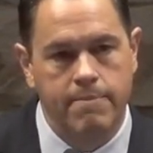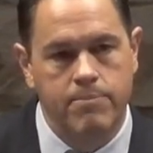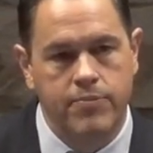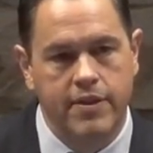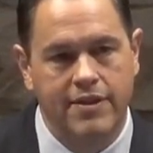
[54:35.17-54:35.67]

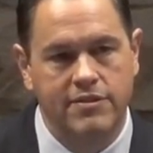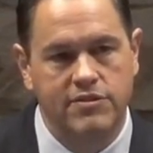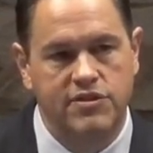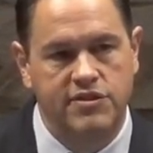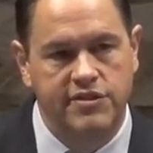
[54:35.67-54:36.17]
six of his
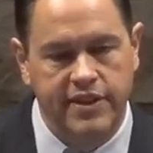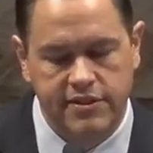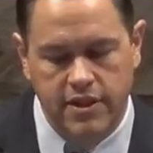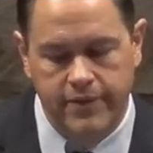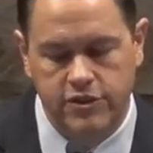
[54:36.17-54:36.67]
children,
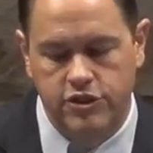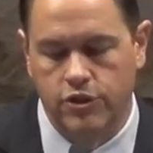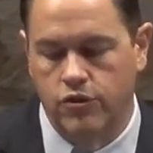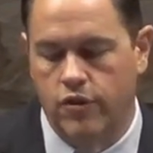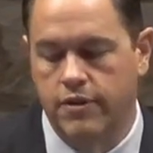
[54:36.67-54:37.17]

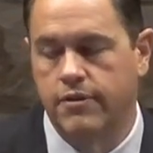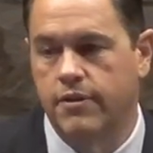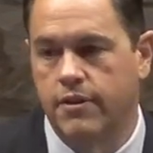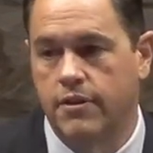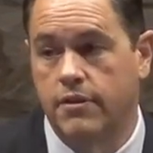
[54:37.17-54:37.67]

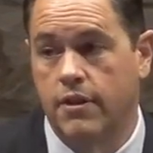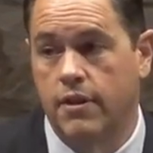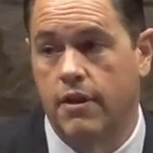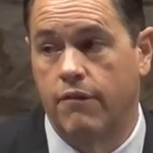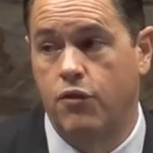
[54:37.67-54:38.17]
two of his
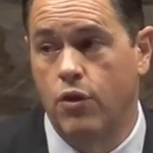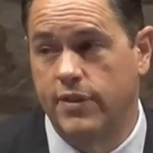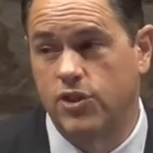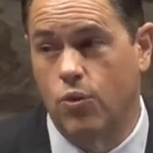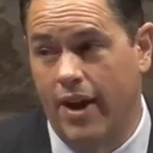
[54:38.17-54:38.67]

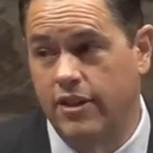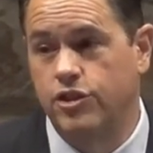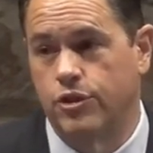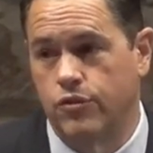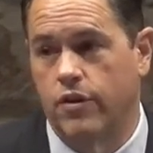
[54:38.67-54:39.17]
grandchildren,
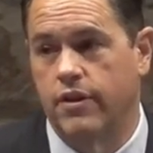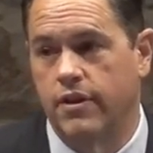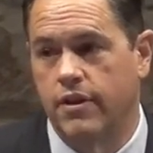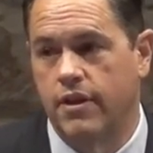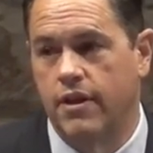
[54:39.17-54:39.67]

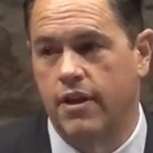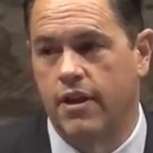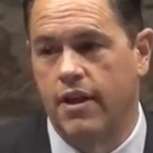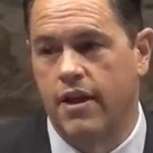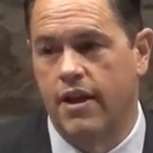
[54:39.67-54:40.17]
and
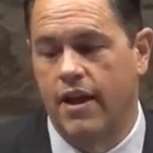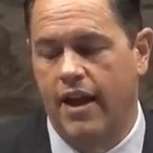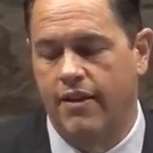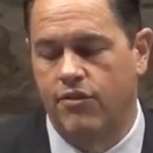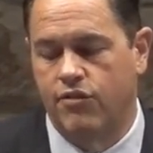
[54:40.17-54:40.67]
suffered
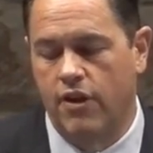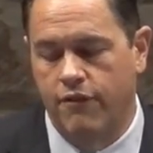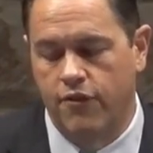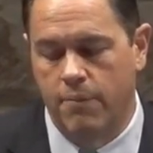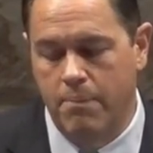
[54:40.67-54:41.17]
immensely to
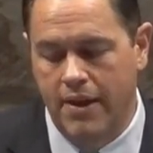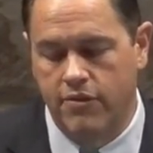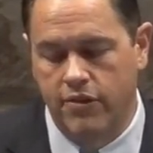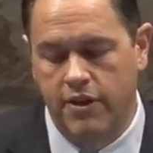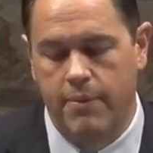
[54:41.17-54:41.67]
make Christ
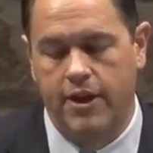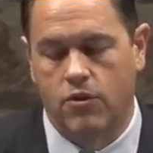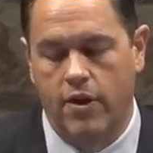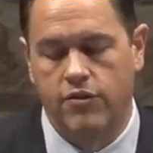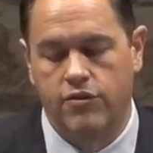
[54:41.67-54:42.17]
known.
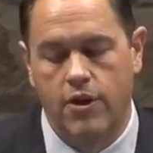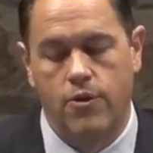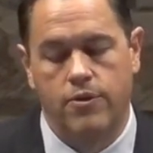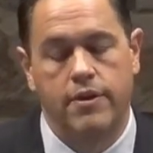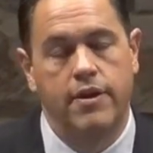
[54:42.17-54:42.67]

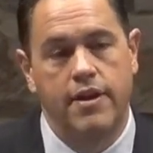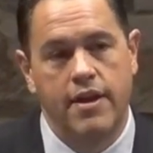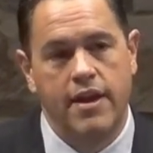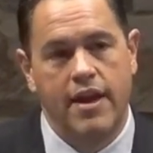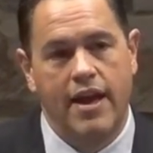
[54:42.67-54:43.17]
And that
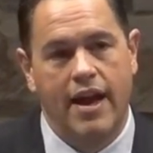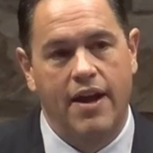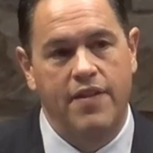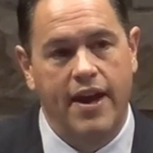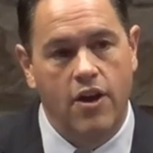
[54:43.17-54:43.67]

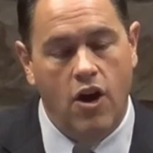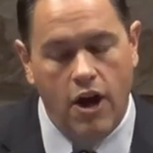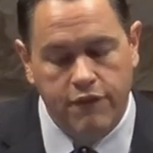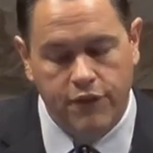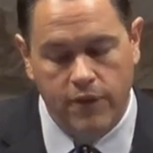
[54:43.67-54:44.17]
offering
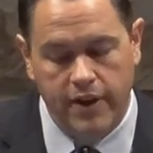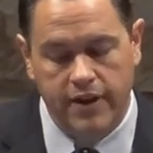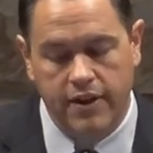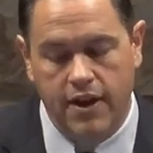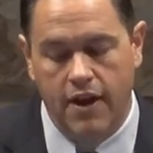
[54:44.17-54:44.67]
of his
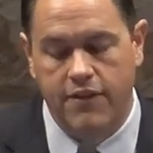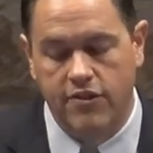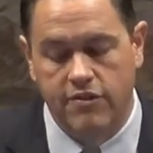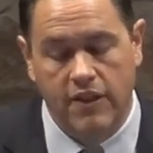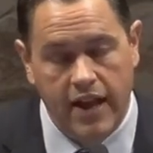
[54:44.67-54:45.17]
life
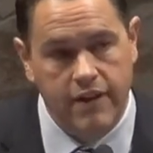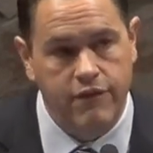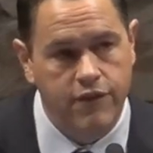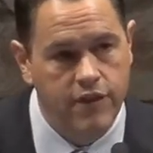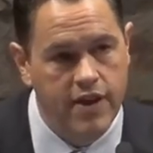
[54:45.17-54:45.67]
is
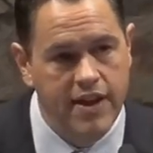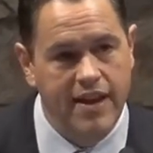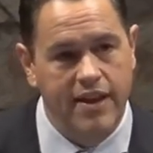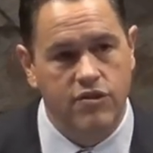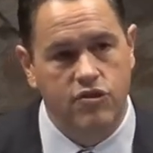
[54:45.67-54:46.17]
still
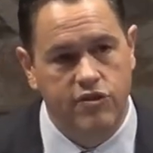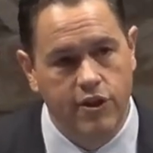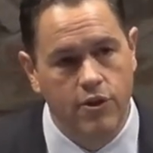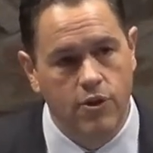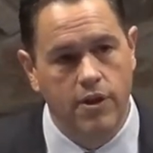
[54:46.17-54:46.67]

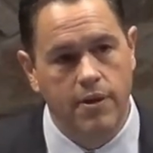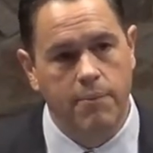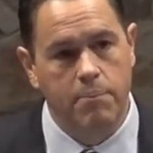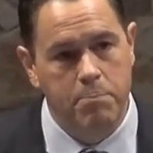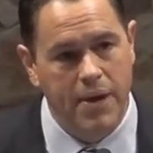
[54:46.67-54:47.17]
bearing
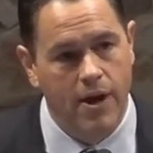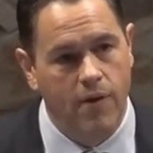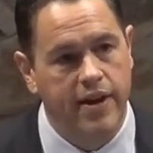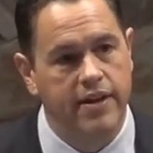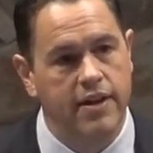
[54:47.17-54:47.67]

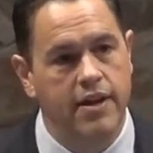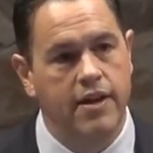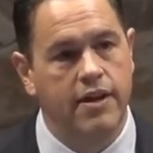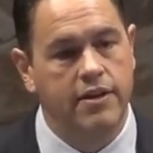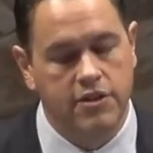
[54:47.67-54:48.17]

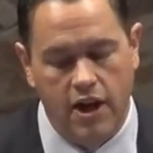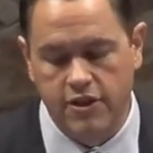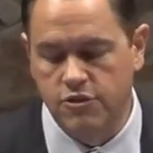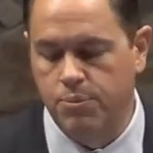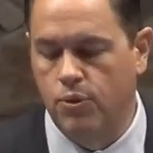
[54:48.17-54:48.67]
gospel
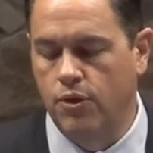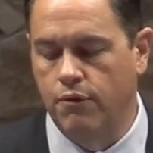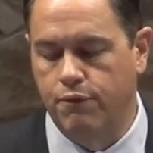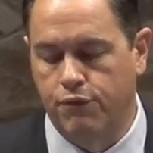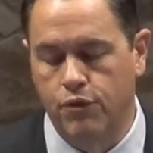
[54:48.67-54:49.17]
fruit
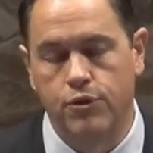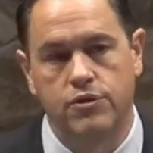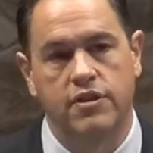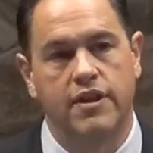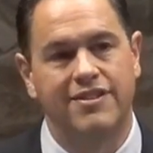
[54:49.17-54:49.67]
to this
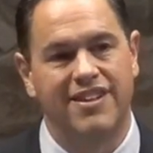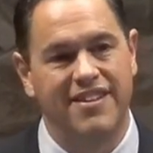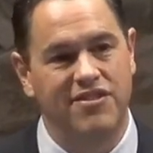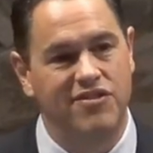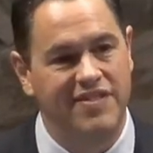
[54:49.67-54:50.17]
day
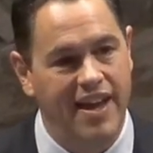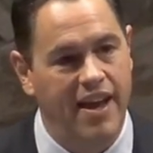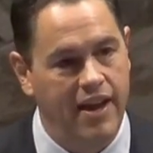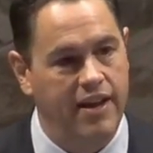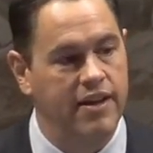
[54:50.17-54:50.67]
in
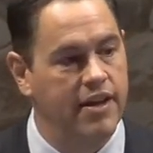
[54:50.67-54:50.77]
the New